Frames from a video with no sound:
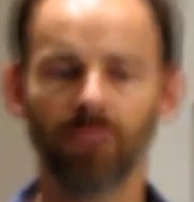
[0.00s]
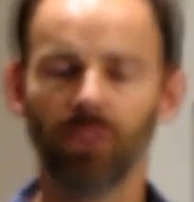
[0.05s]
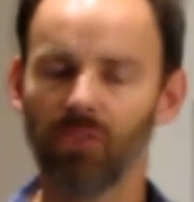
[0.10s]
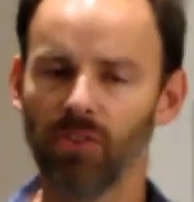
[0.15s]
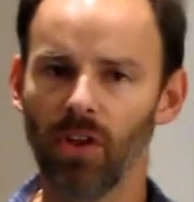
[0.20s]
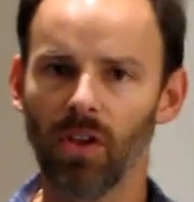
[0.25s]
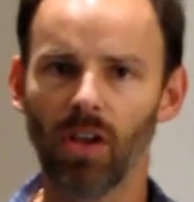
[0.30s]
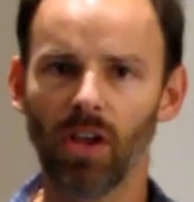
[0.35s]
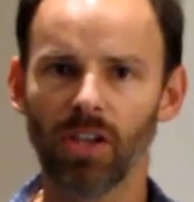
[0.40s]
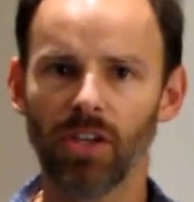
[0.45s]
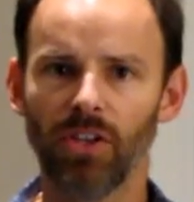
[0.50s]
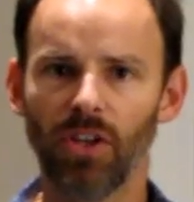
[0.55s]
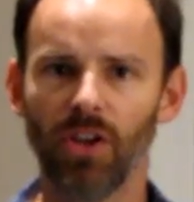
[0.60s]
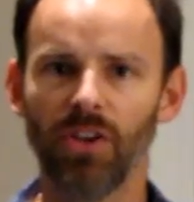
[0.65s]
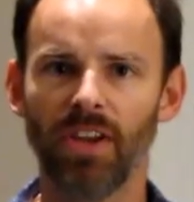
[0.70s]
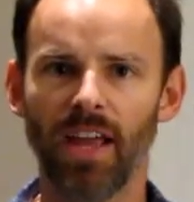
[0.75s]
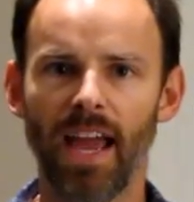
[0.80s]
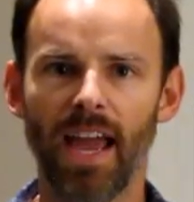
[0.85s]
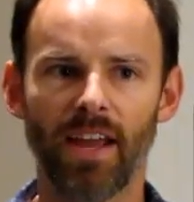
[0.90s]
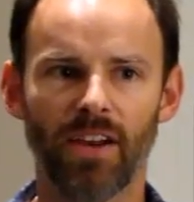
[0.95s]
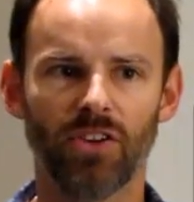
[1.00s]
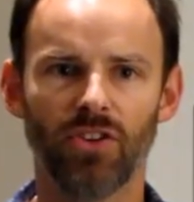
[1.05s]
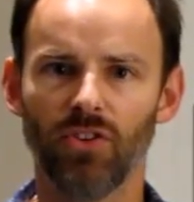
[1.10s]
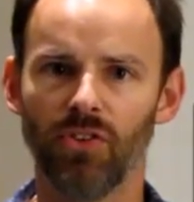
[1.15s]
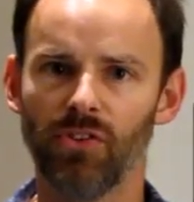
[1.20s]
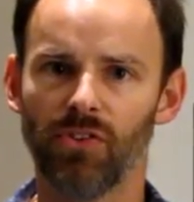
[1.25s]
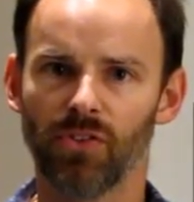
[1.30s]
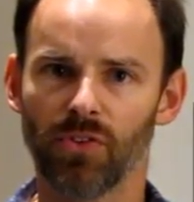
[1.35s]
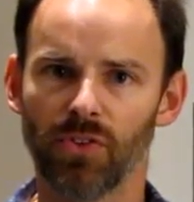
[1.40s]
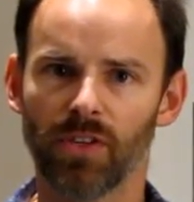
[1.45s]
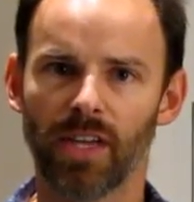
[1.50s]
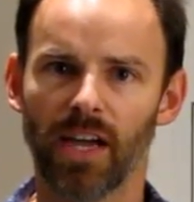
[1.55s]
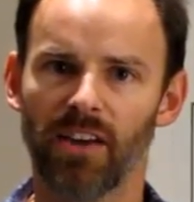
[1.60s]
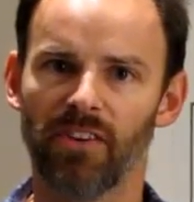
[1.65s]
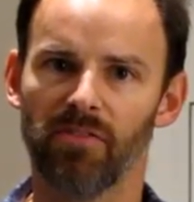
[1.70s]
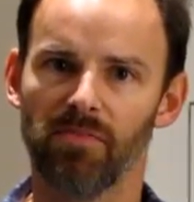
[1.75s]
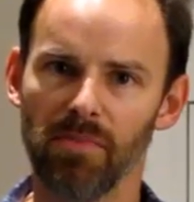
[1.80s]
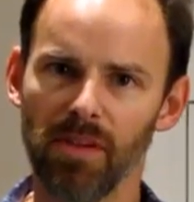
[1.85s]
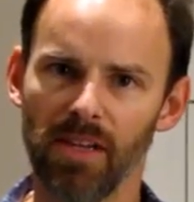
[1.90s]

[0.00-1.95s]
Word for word: It's not like you don't know how to choose a good cut of